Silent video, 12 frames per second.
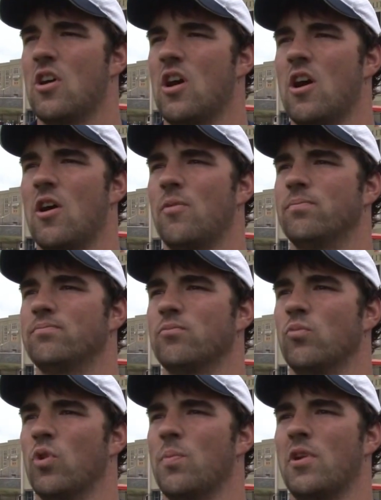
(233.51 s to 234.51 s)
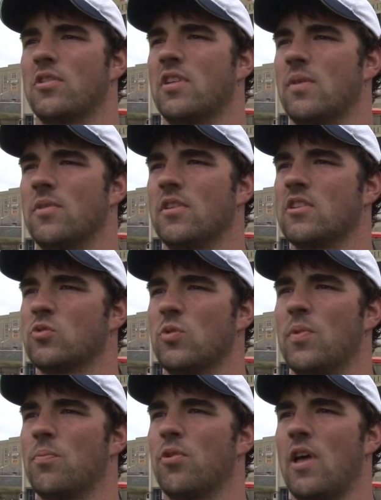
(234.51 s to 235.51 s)
We're a better team than this.
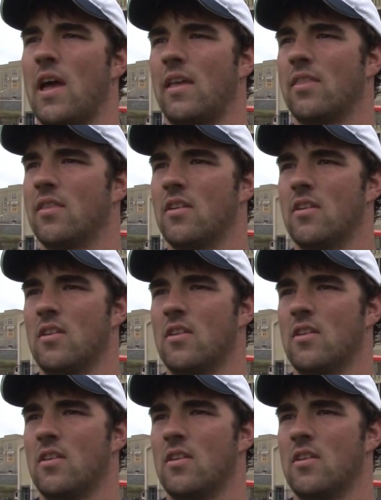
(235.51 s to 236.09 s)
We've been playing